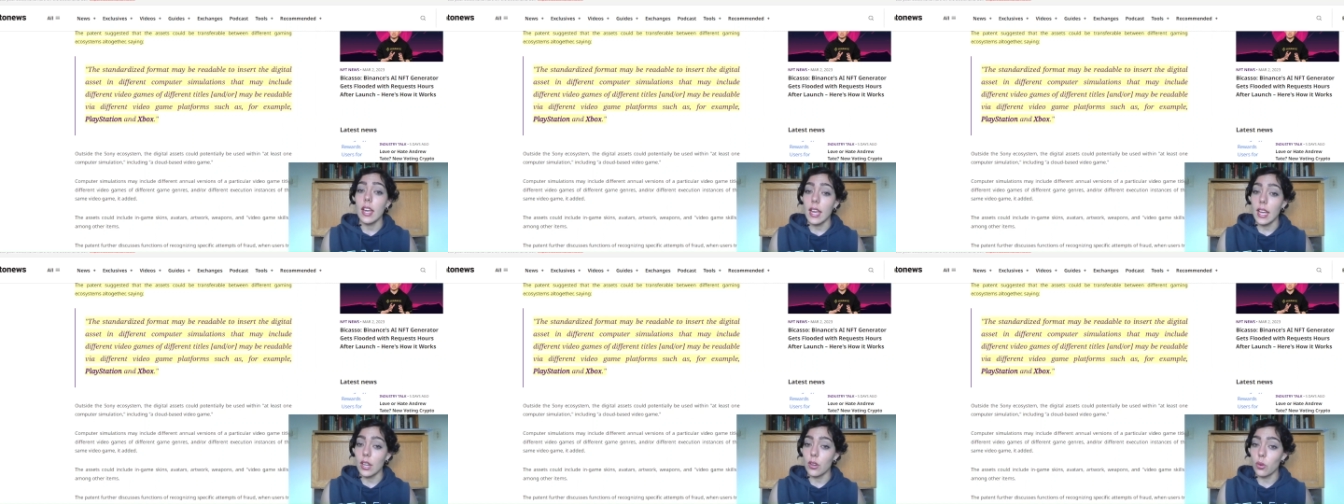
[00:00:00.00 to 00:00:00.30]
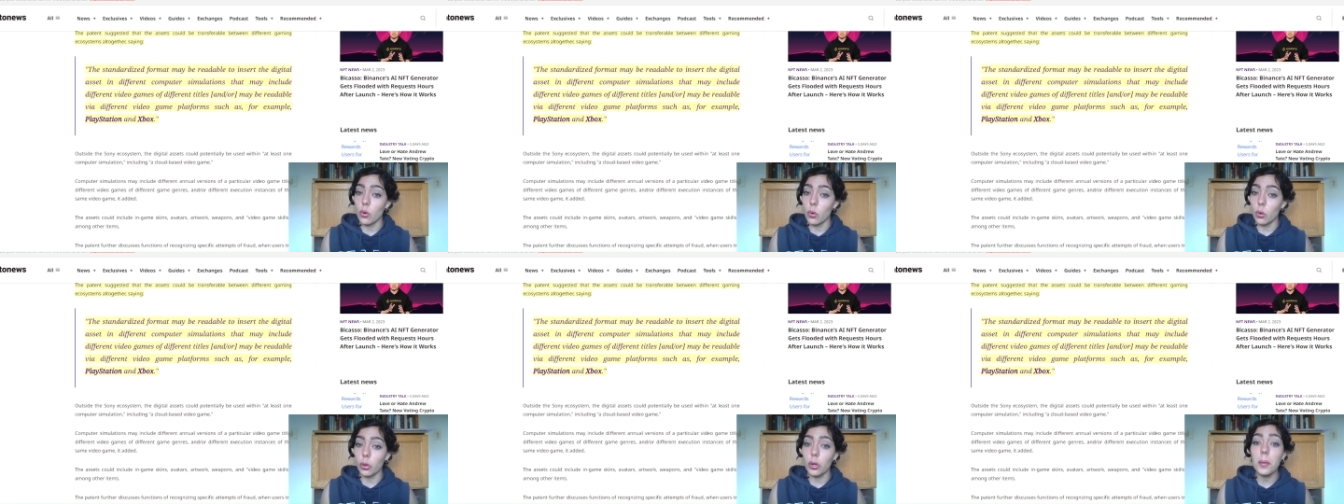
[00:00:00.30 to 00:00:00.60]

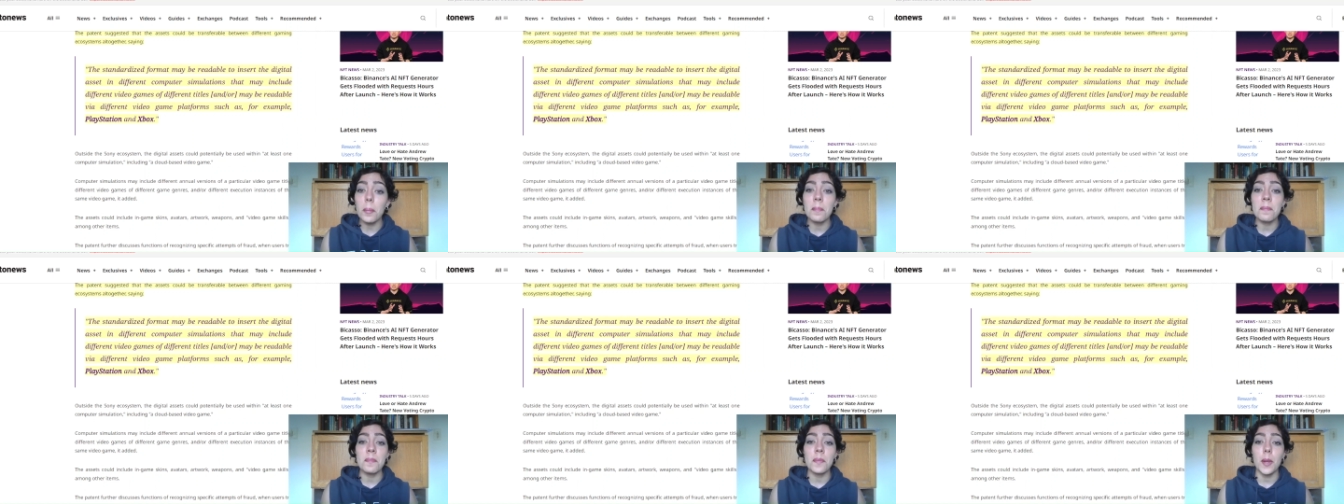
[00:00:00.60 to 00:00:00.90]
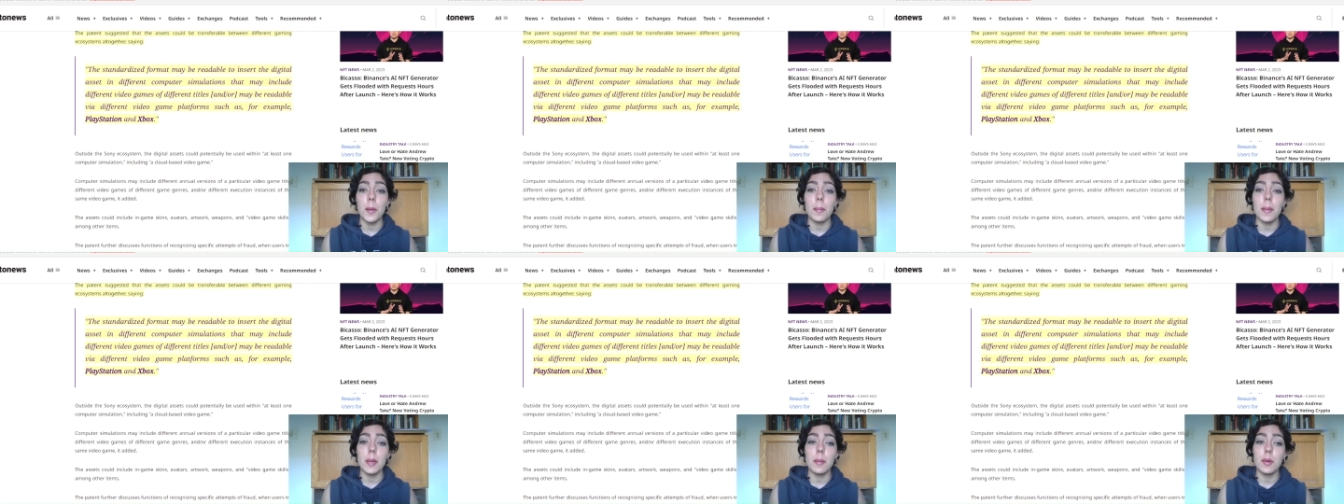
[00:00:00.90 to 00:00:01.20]
and or
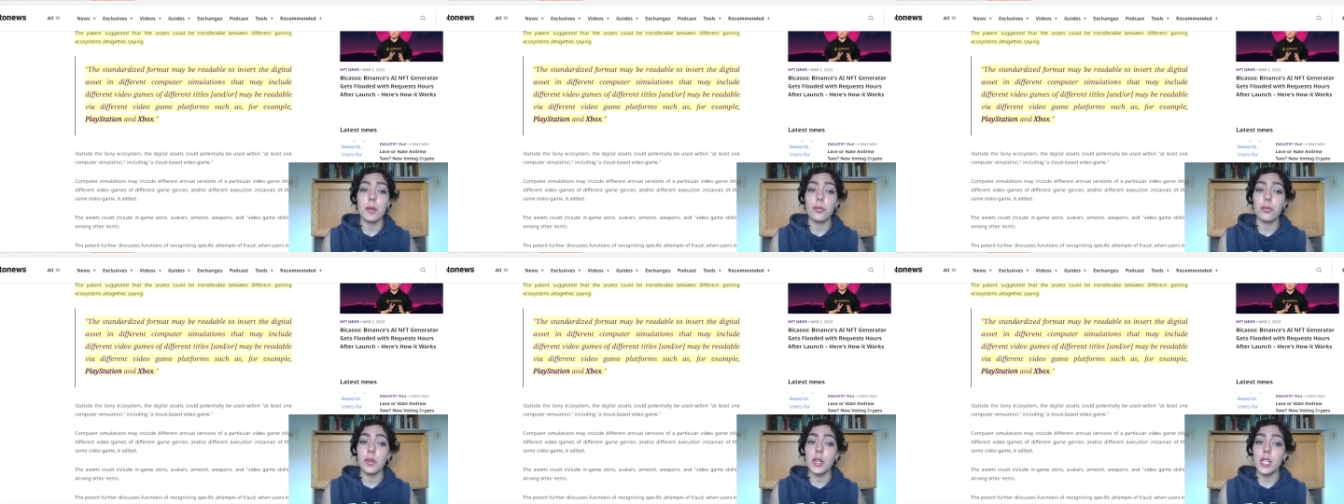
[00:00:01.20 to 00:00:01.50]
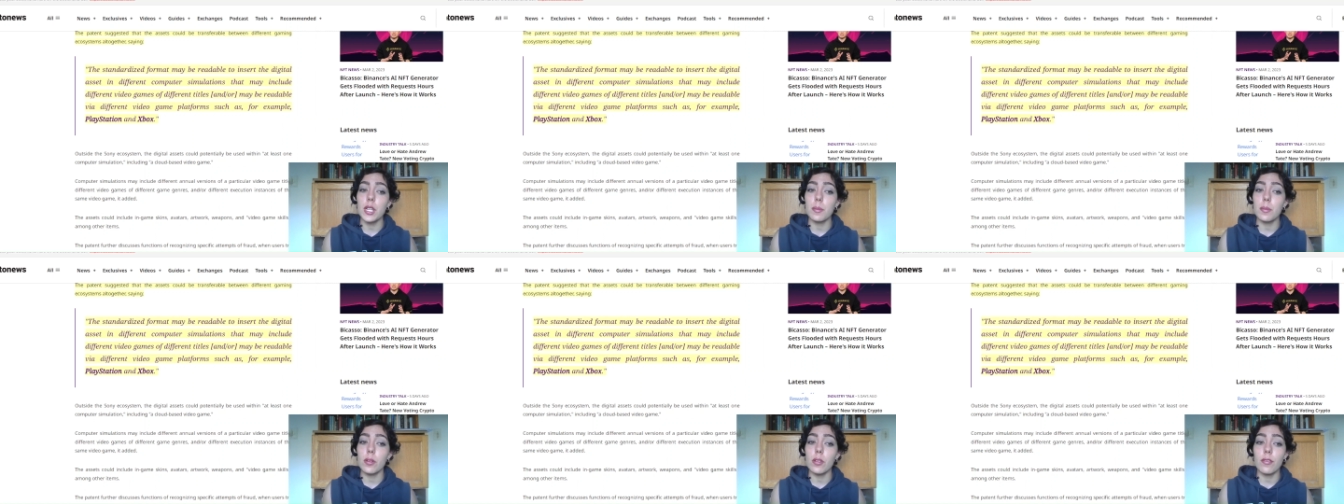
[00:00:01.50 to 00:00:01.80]
may be
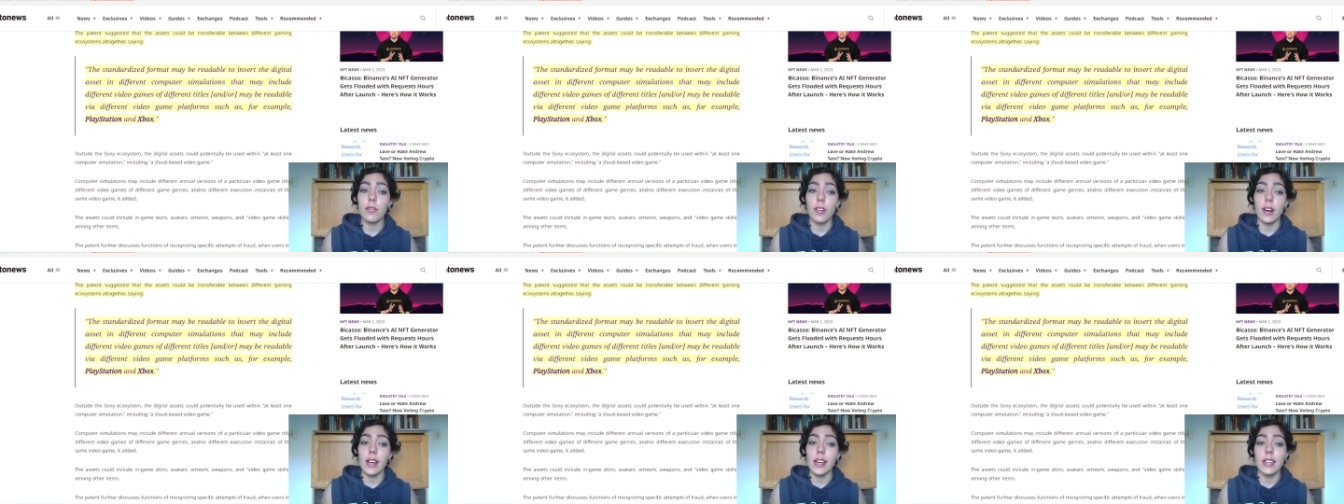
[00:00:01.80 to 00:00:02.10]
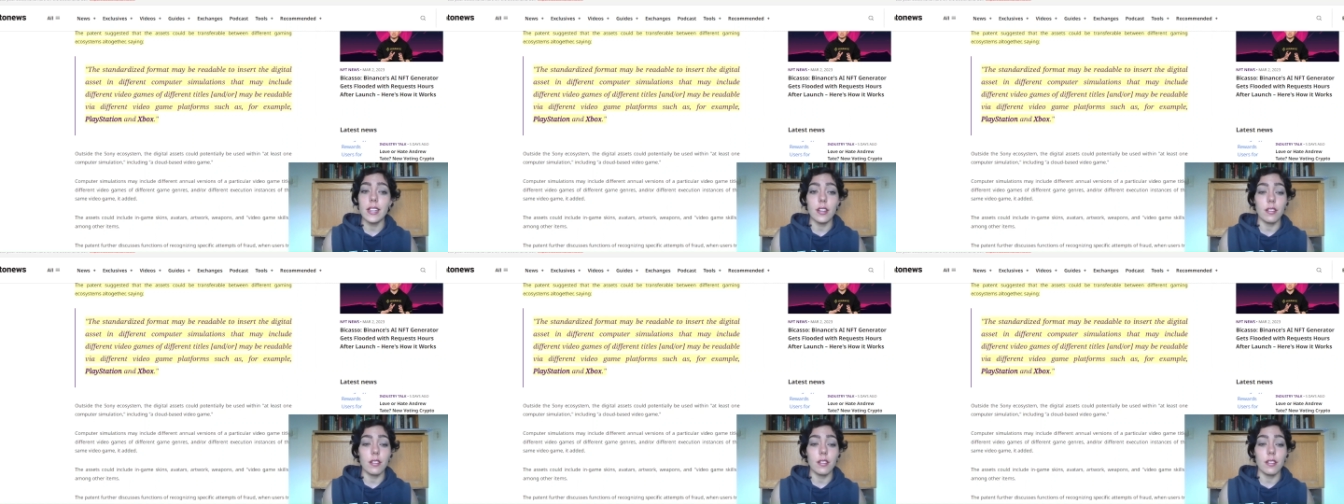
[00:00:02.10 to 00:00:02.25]
readable via